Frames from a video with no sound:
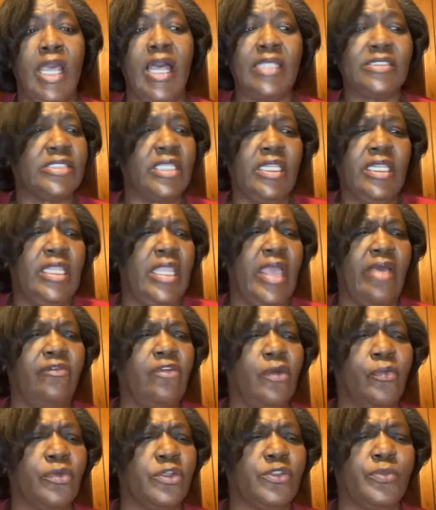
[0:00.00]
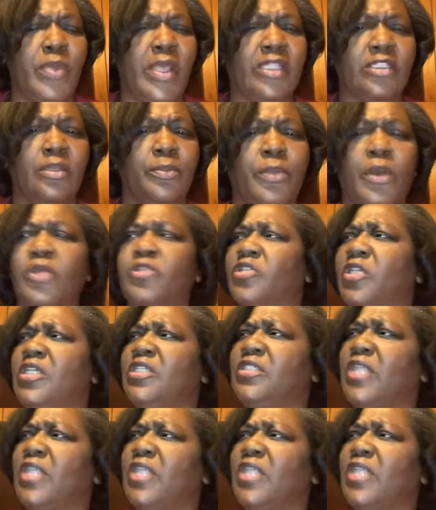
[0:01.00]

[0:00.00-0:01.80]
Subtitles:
God said he have no respect of person.